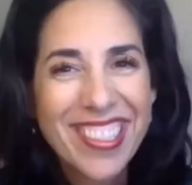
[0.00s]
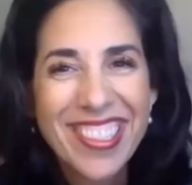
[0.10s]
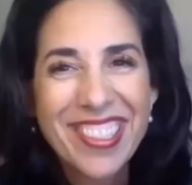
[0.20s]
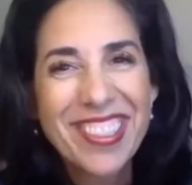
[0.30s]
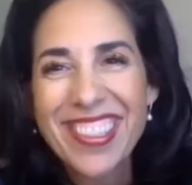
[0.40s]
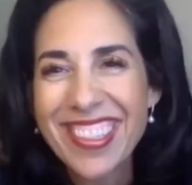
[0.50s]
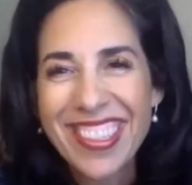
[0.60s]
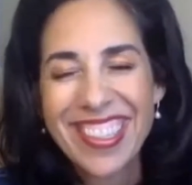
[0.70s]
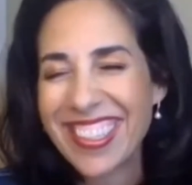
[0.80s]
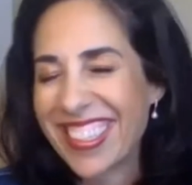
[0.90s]
So like
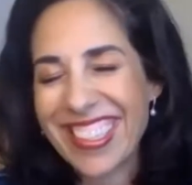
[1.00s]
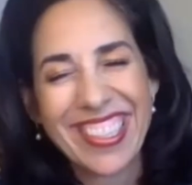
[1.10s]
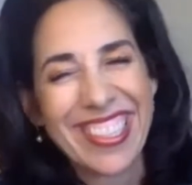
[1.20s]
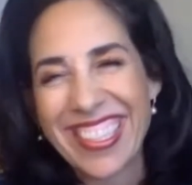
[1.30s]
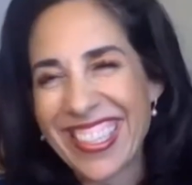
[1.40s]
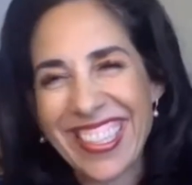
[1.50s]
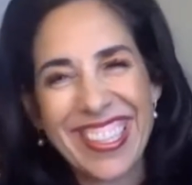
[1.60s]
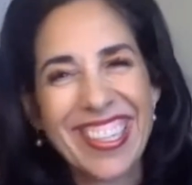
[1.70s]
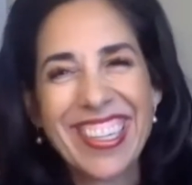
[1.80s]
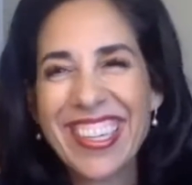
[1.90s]
if you like college
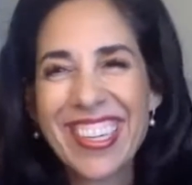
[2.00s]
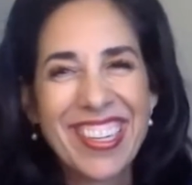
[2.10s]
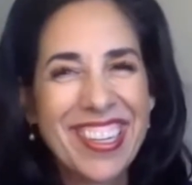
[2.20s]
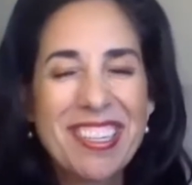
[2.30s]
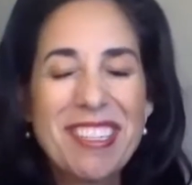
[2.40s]
football, plus